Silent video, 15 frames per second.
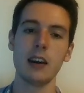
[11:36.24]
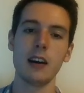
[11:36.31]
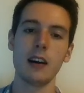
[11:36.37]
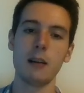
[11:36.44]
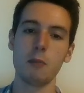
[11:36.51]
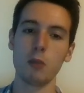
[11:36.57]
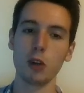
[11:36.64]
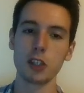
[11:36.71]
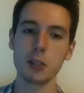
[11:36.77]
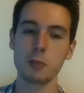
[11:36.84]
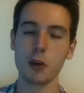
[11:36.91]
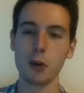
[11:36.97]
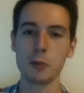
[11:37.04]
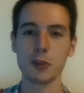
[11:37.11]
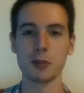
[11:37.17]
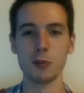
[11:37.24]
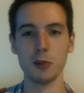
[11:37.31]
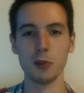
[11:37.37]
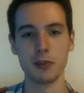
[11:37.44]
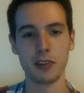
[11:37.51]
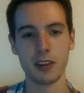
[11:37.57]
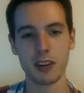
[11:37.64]
Multi-purpose
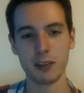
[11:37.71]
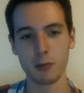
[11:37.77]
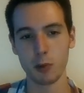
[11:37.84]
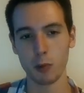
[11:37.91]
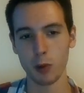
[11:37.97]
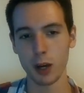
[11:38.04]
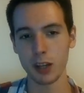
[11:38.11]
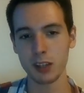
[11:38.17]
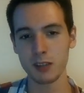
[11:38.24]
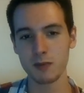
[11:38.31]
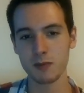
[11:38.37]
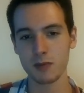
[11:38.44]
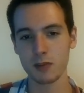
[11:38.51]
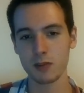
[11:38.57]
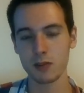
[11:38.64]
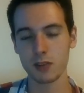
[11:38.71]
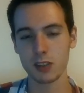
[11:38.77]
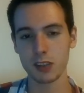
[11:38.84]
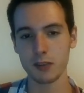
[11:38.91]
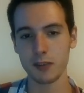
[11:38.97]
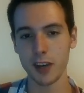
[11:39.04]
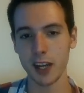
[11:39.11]
move. For one,
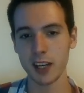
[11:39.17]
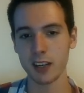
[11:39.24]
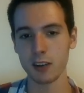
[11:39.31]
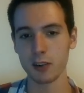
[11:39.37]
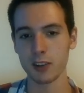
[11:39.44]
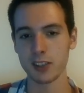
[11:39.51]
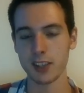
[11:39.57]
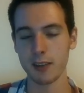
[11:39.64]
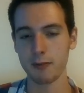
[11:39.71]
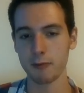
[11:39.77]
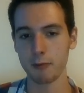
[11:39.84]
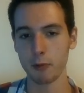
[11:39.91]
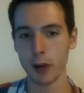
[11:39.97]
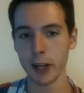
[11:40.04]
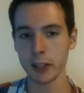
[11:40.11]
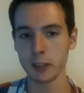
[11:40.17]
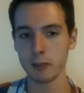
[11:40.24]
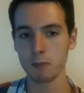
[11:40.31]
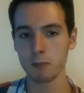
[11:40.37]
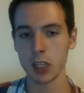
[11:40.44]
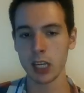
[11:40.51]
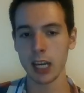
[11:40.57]
defending on the 7th rank,
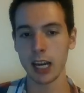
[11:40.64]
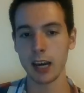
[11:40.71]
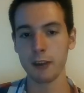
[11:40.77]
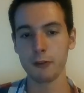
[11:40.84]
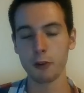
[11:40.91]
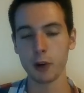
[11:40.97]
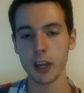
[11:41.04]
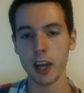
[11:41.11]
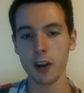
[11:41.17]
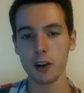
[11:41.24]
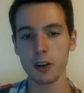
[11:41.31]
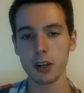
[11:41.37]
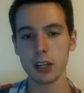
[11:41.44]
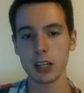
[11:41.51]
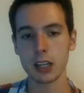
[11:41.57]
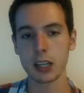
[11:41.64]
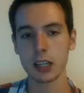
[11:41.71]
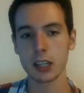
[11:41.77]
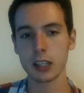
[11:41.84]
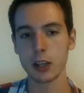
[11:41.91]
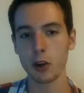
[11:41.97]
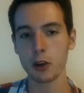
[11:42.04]
and for the other,
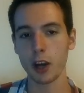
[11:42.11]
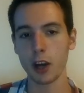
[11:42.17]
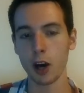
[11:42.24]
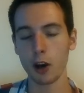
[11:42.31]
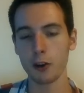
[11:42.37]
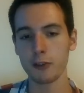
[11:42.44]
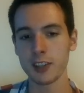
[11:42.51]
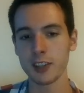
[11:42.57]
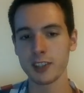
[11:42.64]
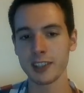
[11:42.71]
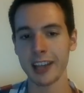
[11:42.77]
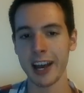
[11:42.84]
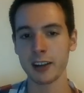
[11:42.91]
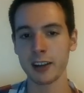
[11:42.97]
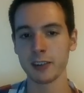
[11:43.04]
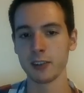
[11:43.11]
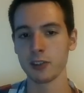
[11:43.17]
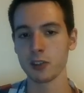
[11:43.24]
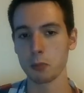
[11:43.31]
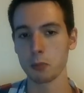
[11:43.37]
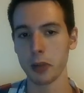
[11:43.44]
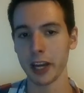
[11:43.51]
going out of this diagonal
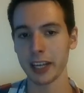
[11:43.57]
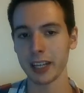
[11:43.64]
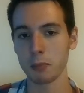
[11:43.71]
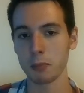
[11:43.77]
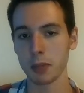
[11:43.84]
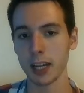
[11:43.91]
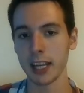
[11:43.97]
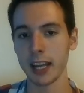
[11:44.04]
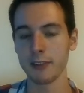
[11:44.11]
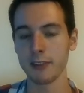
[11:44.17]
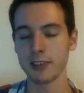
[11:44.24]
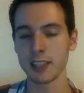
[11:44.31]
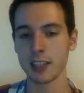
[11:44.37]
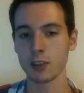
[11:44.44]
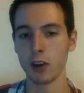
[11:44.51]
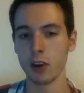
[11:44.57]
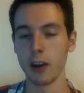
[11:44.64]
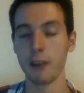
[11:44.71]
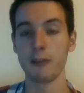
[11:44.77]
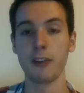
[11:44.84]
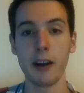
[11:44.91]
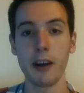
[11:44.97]
so black can play f6 or
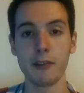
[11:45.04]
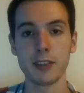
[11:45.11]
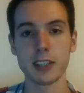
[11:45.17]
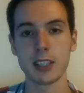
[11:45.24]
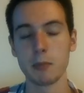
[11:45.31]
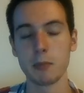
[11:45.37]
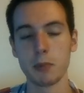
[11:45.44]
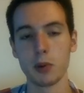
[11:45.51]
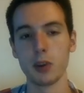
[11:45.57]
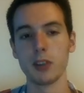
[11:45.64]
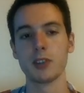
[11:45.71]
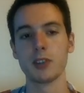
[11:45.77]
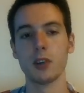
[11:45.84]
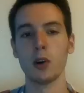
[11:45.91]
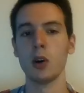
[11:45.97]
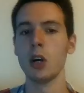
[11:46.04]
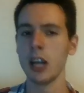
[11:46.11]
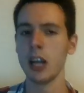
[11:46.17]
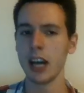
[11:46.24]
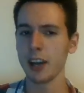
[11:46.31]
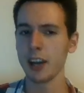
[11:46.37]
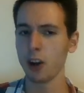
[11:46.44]
f5 at some point. So,
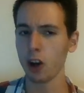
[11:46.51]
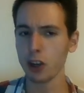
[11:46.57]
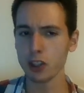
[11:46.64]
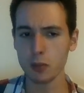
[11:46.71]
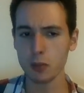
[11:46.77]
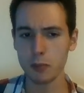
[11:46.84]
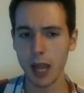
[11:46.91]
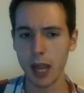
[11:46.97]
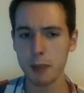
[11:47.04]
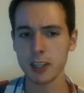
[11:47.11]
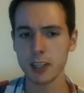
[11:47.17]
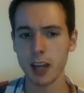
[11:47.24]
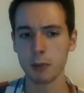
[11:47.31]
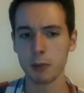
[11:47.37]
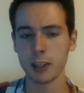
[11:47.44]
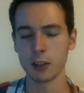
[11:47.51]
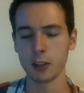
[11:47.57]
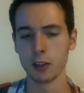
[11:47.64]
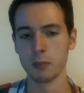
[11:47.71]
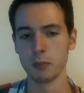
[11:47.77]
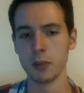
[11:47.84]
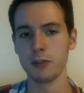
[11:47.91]
and also maybe doubling
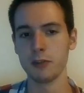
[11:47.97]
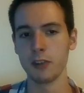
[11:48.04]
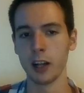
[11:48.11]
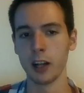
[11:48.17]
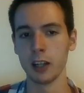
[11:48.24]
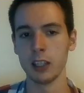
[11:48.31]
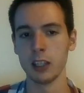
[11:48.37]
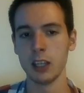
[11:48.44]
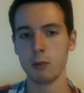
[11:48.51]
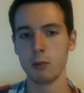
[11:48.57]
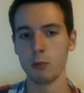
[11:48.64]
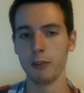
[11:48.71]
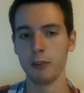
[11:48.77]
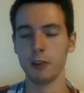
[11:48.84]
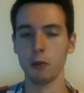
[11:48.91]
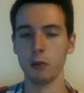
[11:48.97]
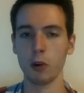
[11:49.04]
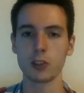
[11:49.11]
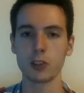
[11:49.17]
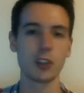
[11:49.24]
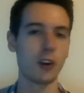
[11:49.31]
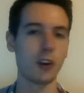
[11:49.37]
on the b file with the
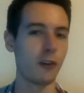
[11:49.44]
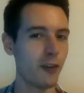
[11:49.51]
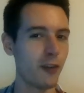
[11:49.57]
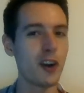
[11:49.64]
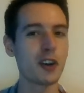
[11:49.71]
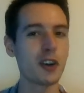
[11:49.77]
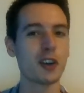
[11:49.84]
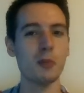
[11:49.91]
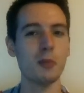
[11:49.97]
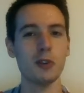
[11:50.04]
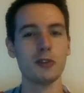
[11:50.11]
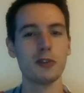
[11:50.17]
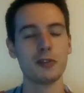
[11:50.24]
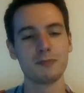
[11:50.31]
rook. So very good move.